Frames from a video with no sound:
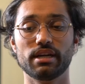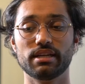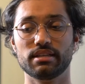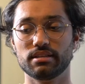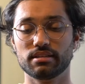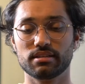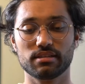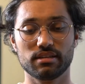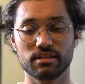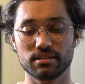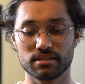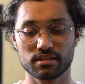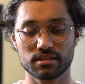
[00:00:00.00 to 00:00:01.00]

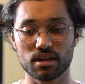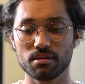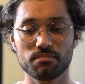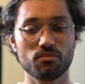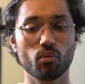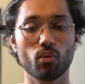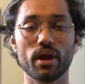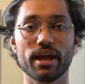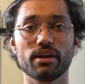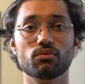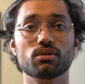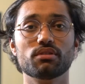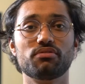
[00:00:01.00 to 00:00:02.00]
in some
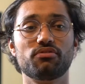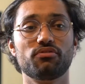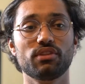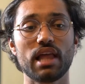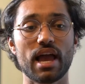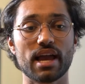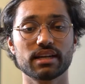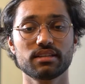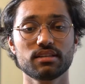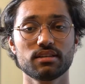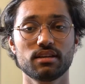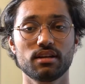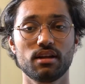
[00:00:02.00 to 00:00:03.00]
way reflect
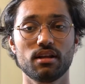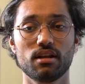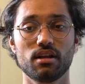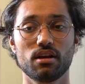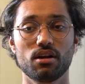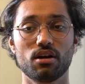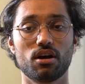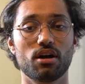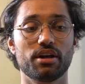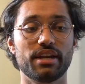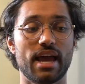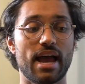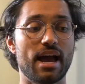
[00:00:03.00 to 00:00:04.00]

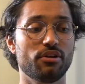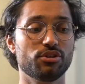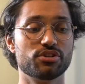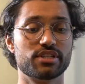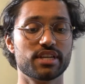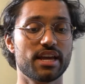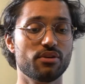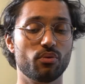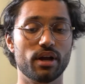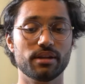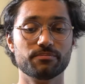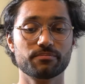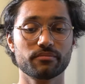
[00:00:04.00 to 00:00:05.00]
on how your day
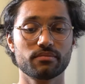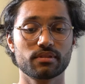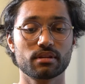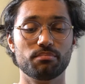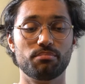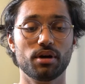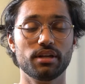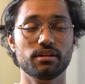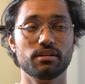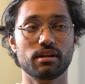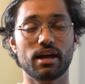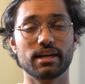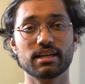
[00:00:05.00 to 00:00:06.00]
went, but
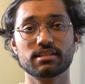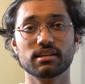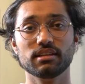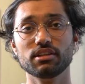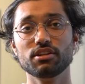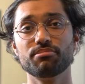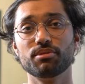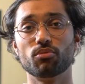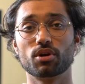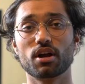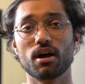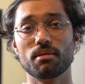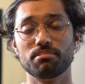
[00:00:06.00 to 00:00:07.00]
I guess a little bit more
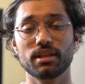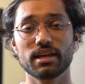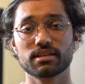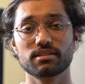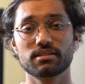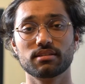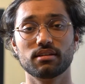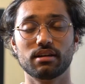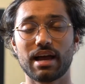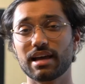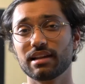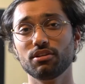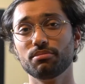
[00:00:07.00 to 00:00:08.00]
complex,
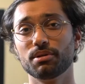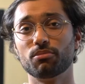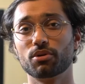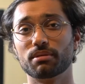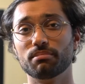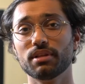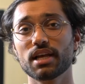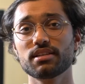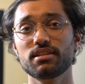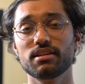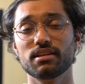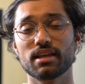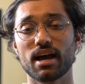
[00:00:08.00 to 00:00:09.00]
add a little bit more
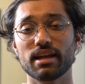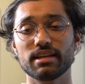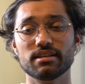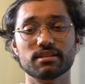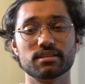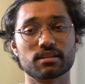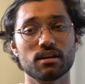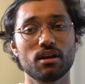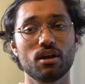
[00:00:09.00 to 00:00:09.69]
complexity to that is